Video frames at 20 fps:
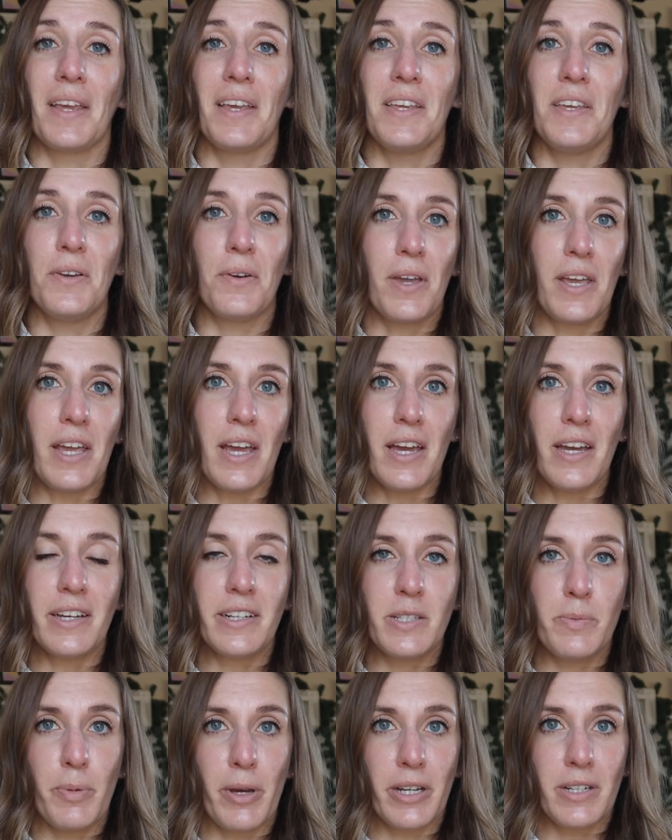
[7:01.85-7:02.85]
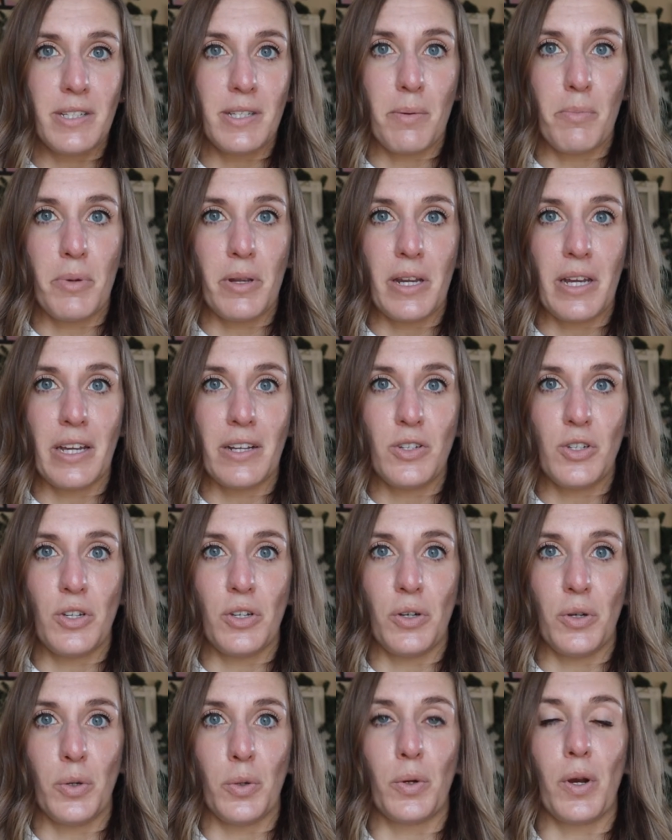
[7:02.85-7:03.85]
You can't expect somebody
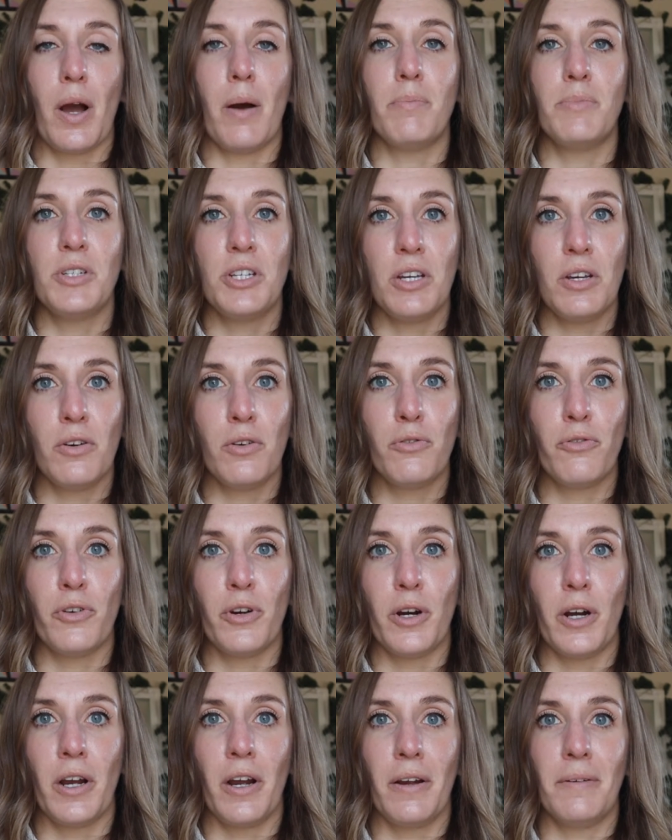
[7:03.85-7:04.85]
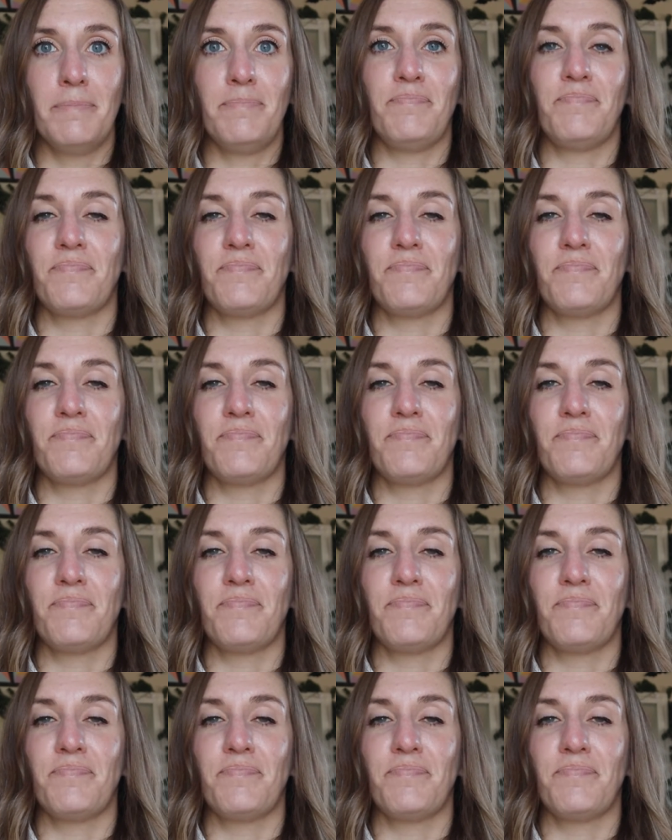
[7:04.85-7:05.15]
to come to you for